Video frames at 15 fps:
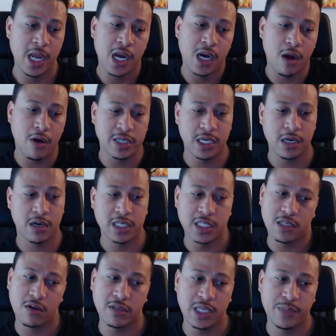coaching or
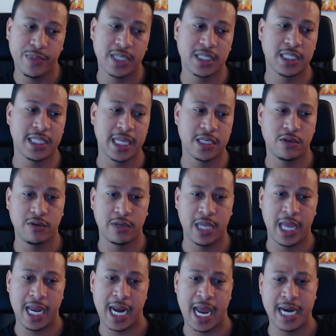consulting business that you
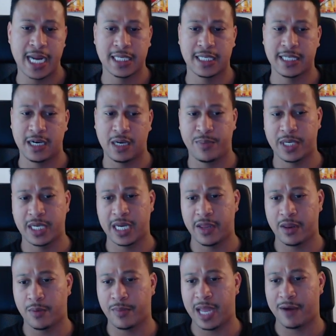cannot necessarily put
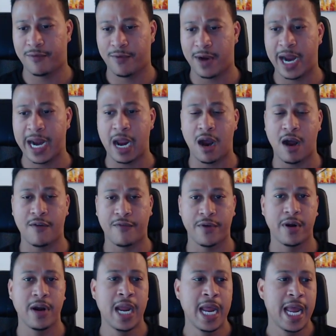together a Black Friday
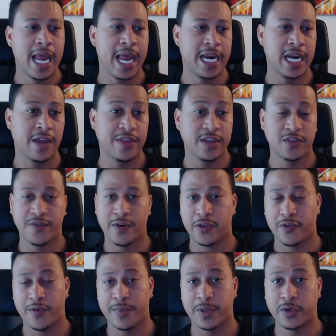offer, and nothing's
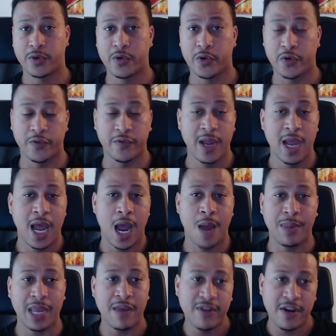further from the truth.
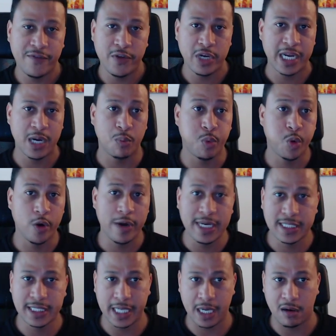Even if you did a
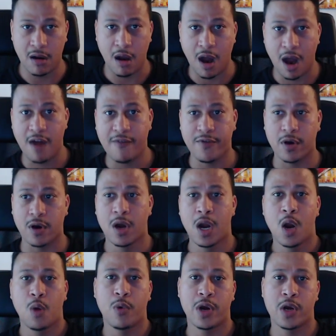pre-sale offer
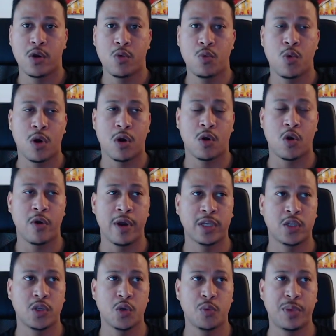where you were
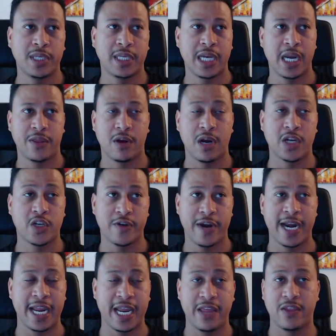going to put together a
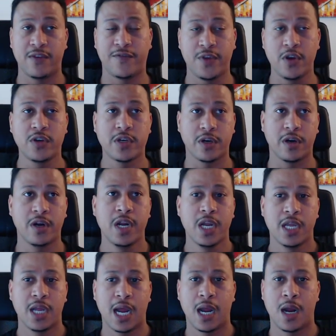training in the future,
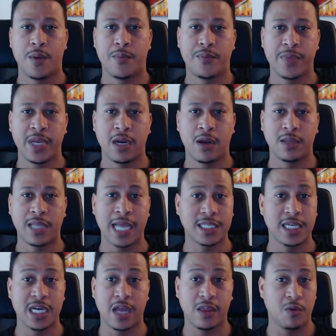
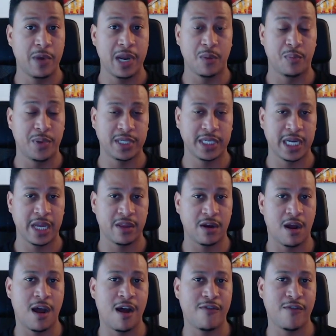that's another way to put together
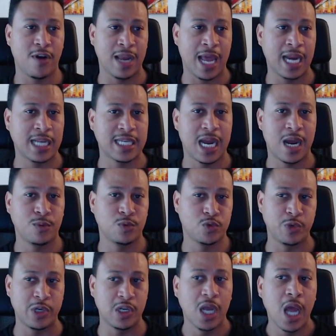an offer. A lot of
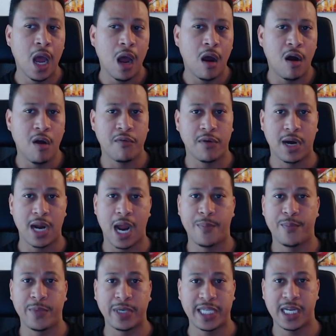times we
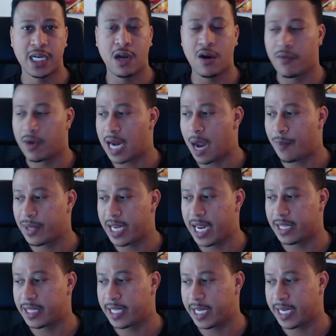tend to
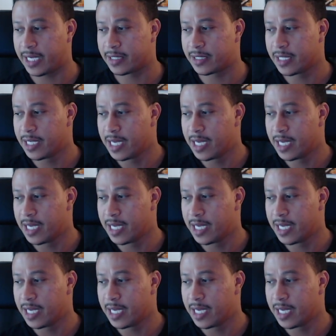overcomplicate things